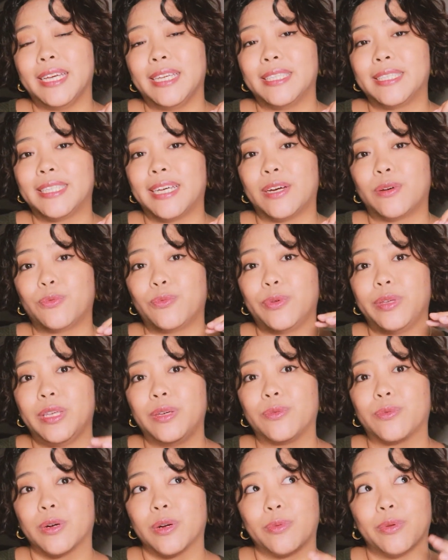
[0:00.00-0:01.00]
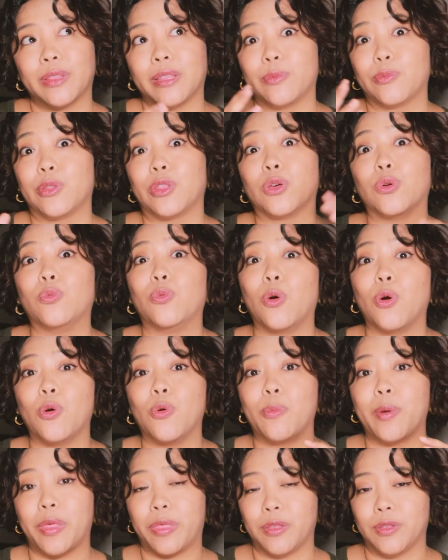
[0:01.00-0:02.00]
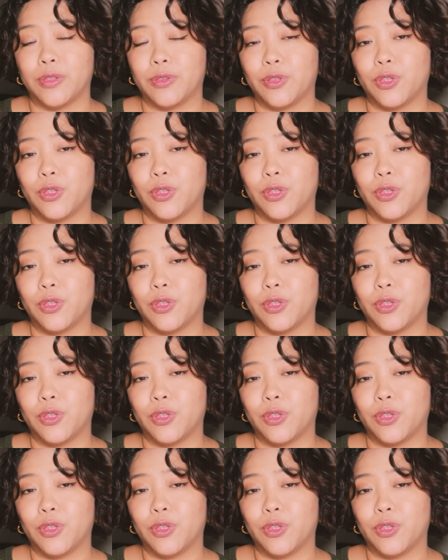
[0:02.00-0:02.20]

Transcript: is that we work with them with the WOW method.